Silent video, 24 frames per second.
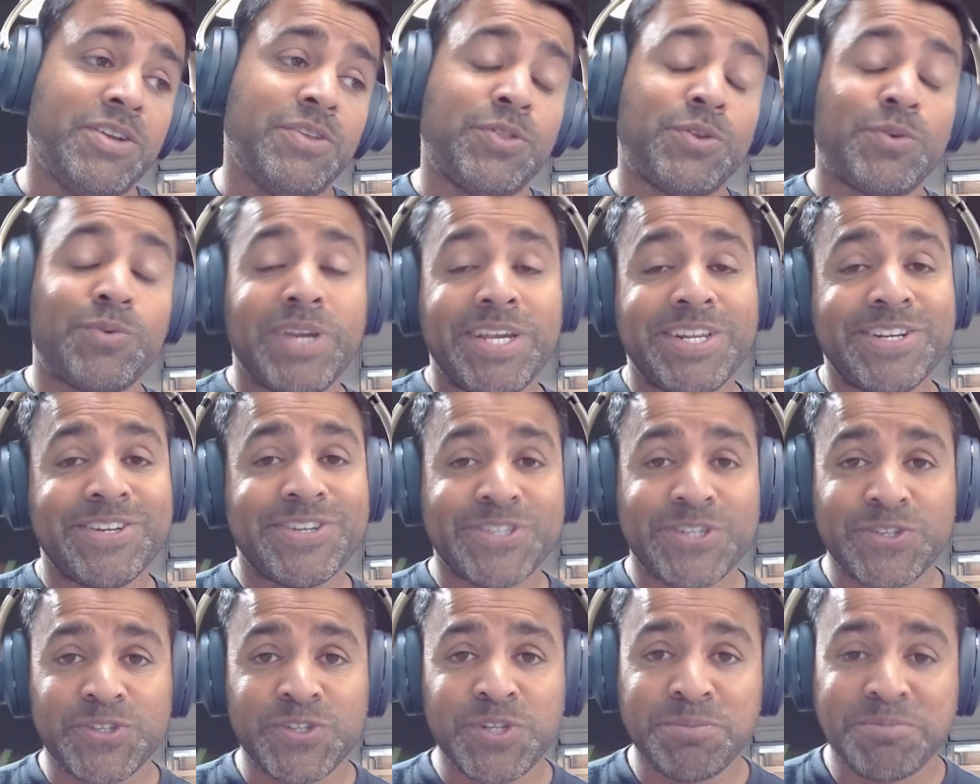The
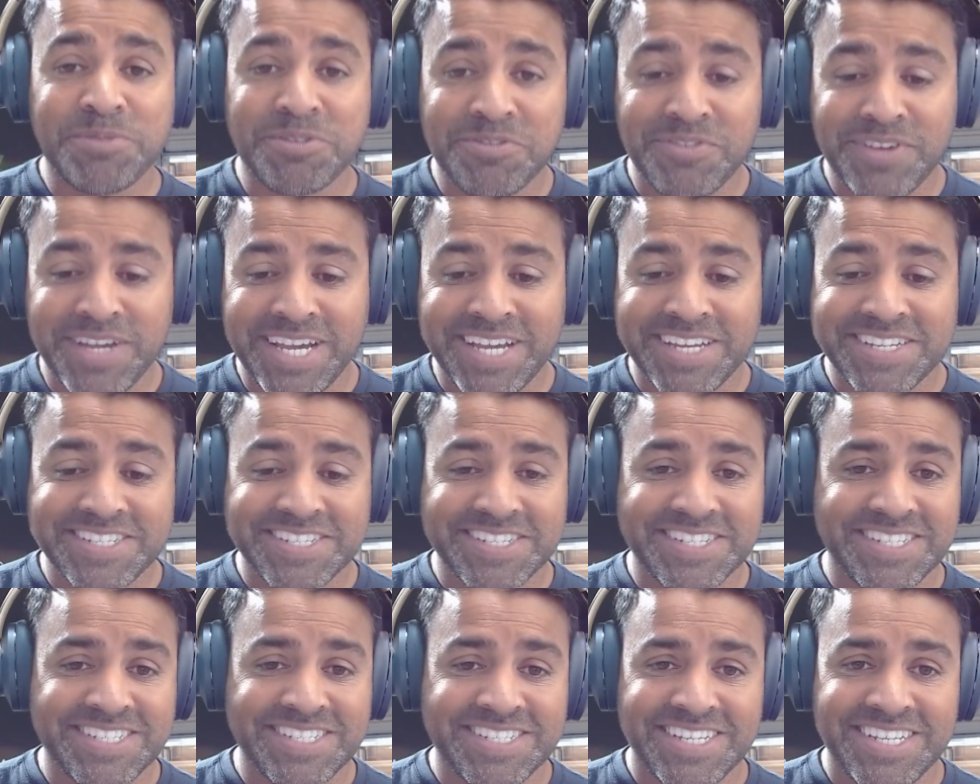renders are super
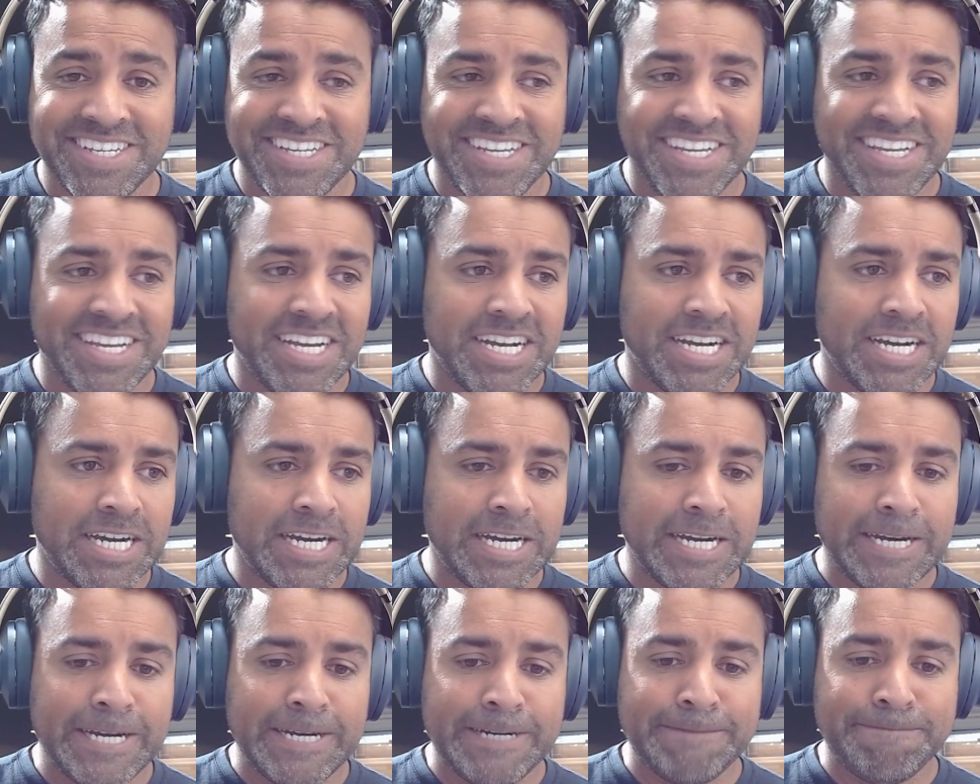fast,
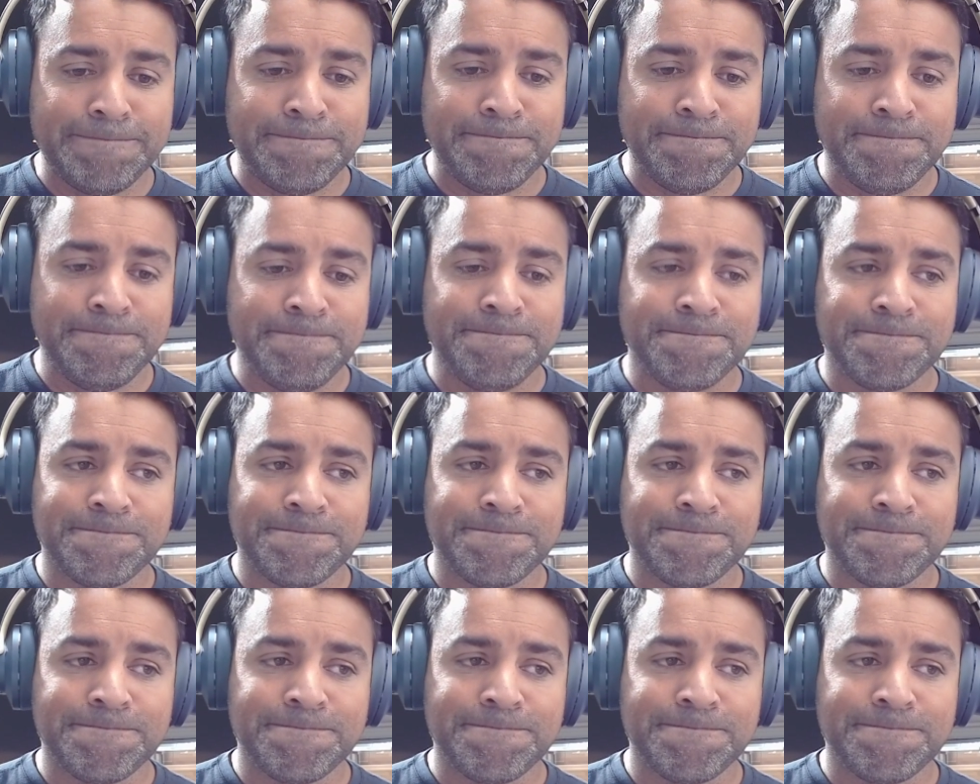and